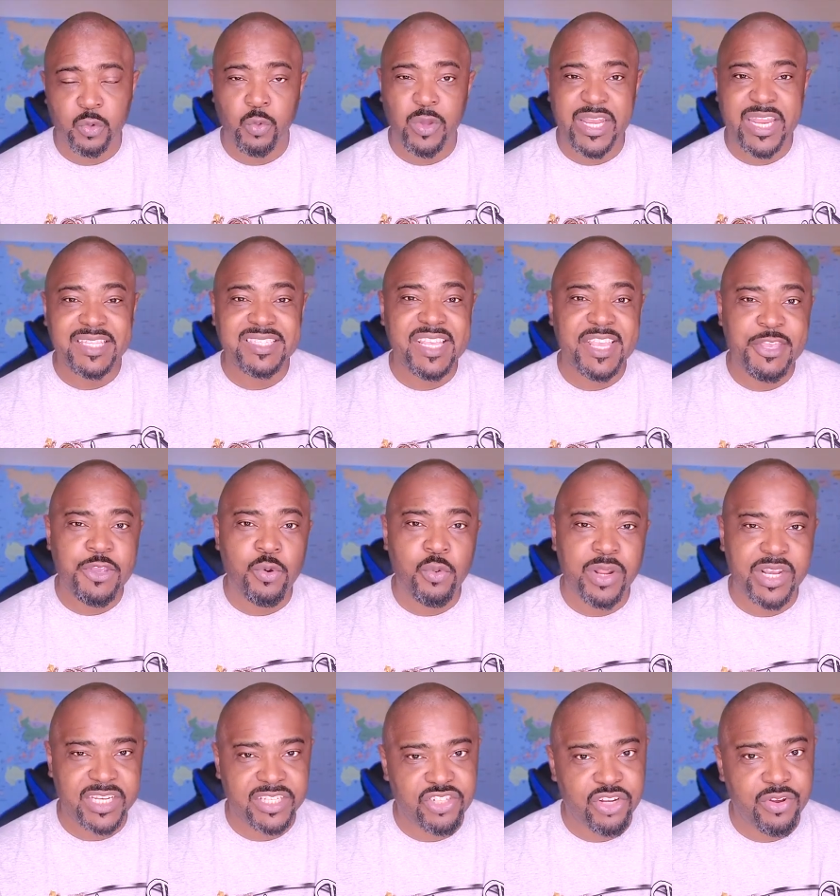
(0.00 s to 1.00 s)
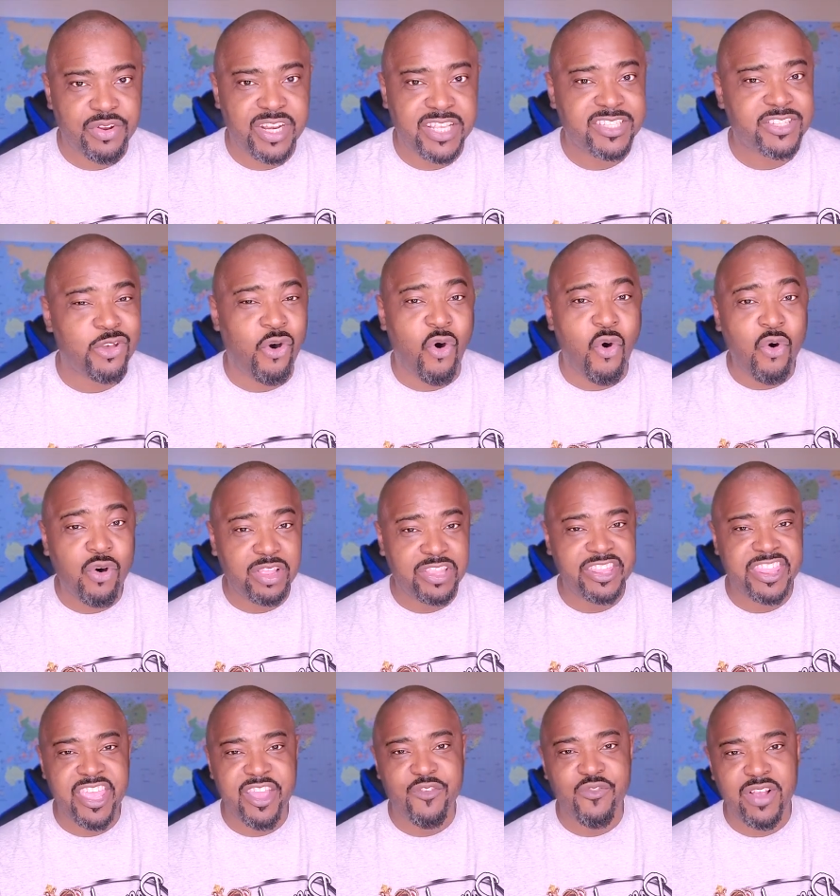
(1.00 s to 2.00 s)
where they take you on a journey to all
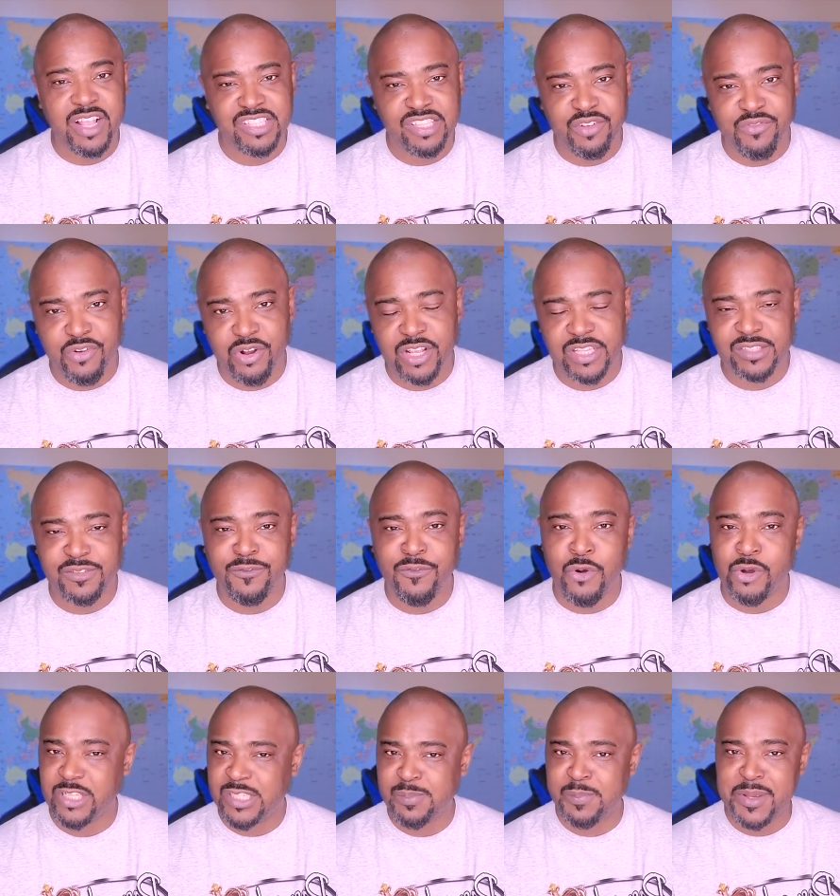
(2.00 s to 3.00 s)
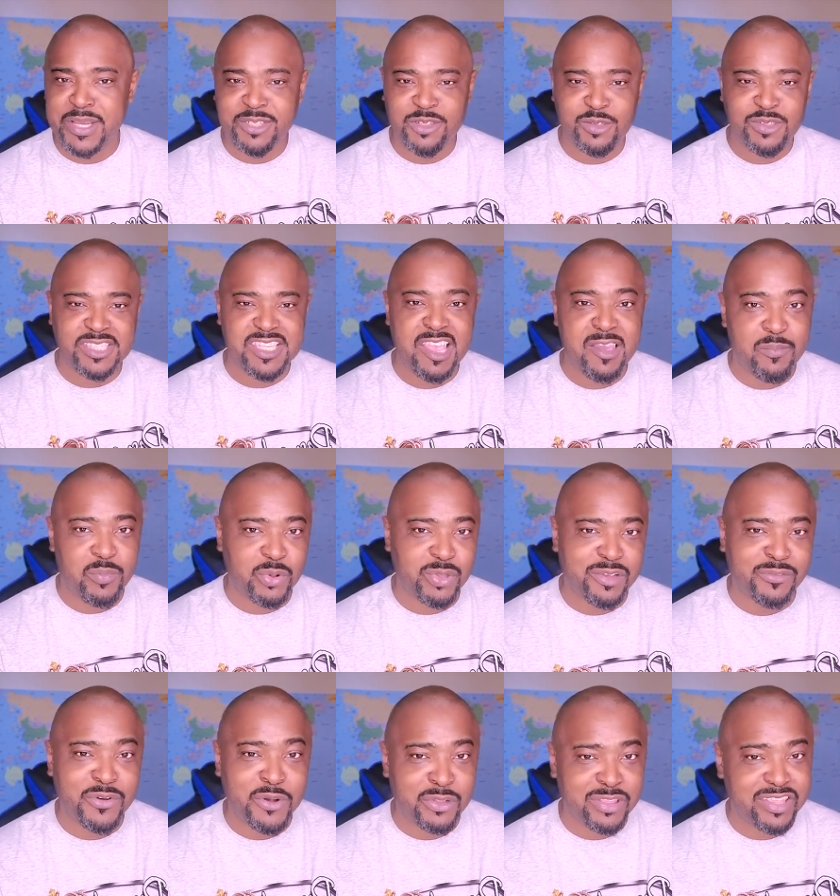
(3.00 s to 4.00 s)
of their restaurants for a special
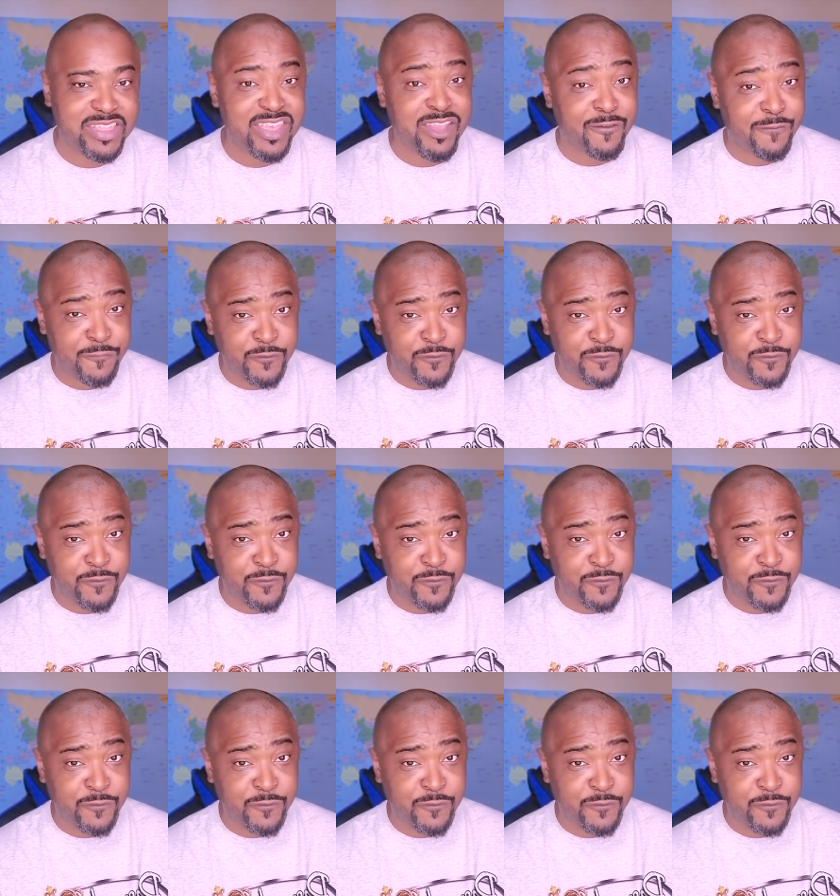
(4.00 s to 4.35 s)
sample of all of their